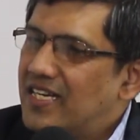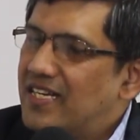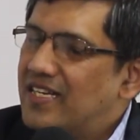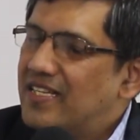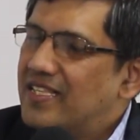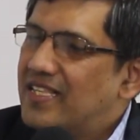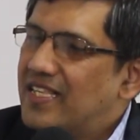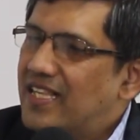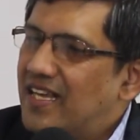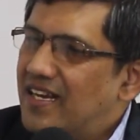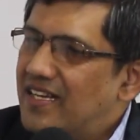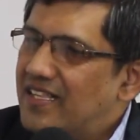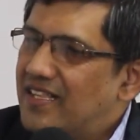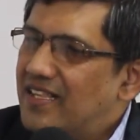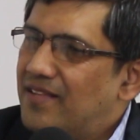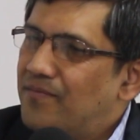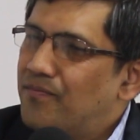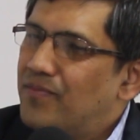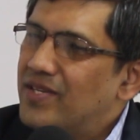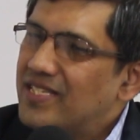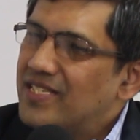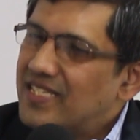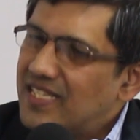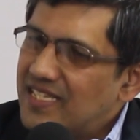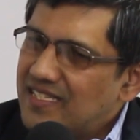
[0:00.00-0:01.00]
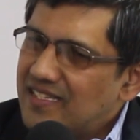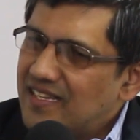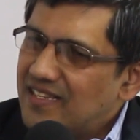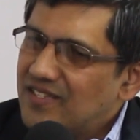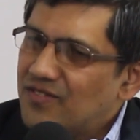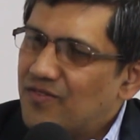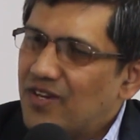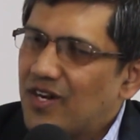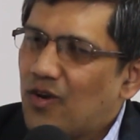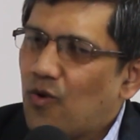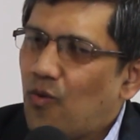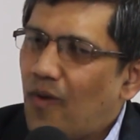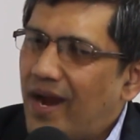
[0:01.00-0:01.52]
the businesses
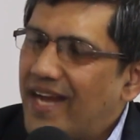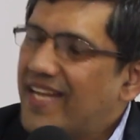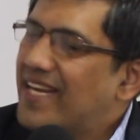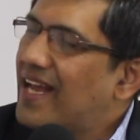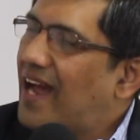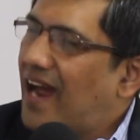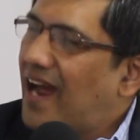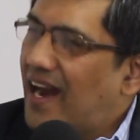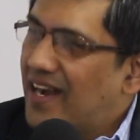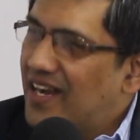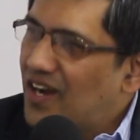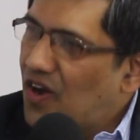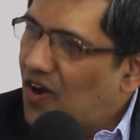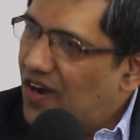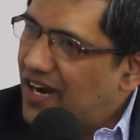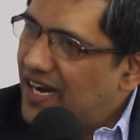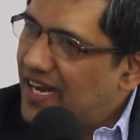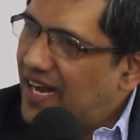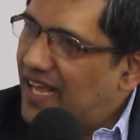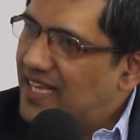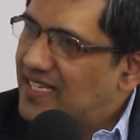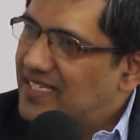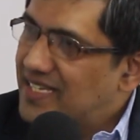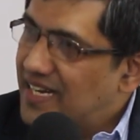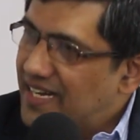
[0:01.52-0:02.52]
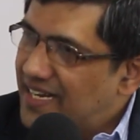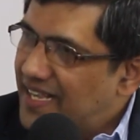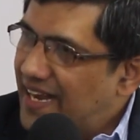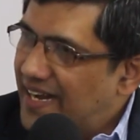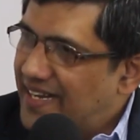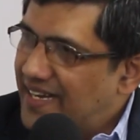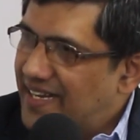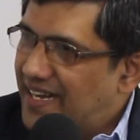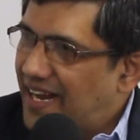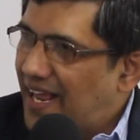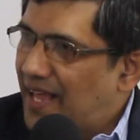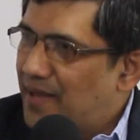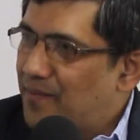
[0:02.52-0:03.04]
were quite unorganized at
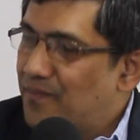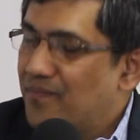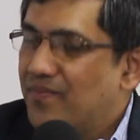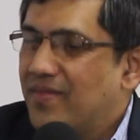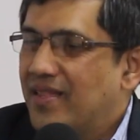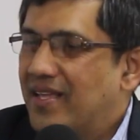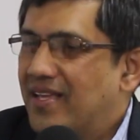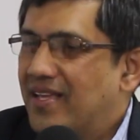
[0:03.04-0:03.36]
that time.